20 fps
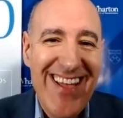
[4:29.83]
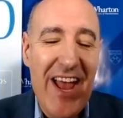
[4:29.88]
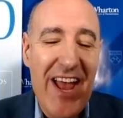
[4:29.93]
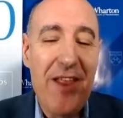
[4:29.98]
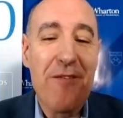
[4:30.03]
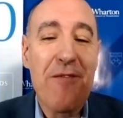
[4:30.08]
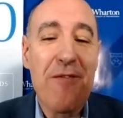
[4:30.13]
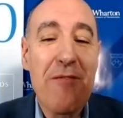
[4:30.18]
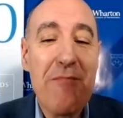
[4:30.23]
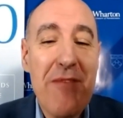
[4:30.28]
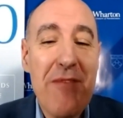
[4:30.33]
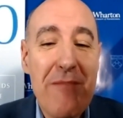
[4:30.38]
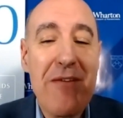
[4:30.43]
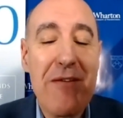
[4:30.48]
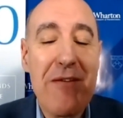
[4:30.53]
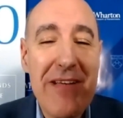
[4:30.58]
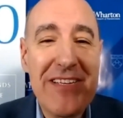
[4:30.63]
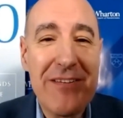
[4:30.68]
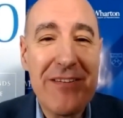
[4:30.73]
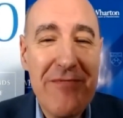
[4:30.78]
And if you
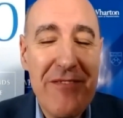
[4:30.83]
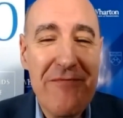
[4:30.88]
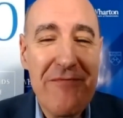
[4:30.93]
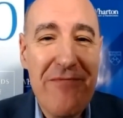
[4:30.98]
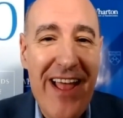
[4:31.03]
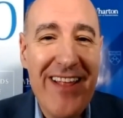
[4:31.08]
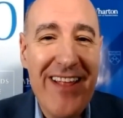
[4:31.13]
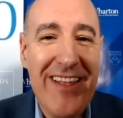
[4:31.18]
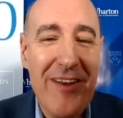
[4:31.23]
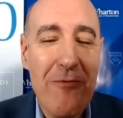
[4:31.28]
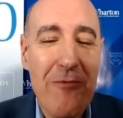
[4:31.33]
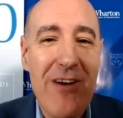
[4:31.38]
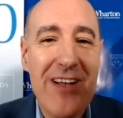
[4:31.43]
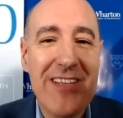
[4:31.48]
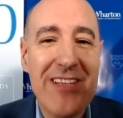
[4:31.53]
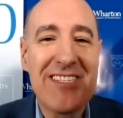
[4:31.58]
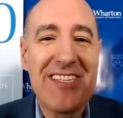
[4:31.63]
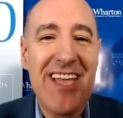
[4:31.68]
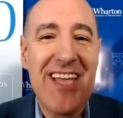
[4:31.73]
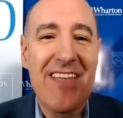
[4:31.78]
remember, Benjamin Franklin
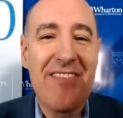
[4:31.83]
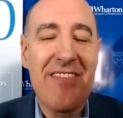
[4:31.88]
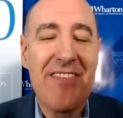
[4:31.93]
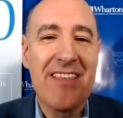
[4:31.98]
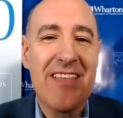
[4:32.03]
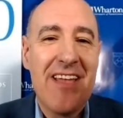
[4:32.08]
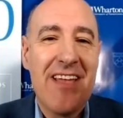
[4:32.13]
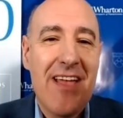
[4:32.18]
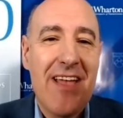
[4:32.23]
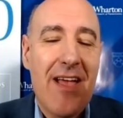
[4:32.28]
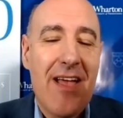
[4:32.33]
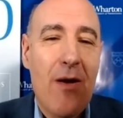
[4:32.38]
once said that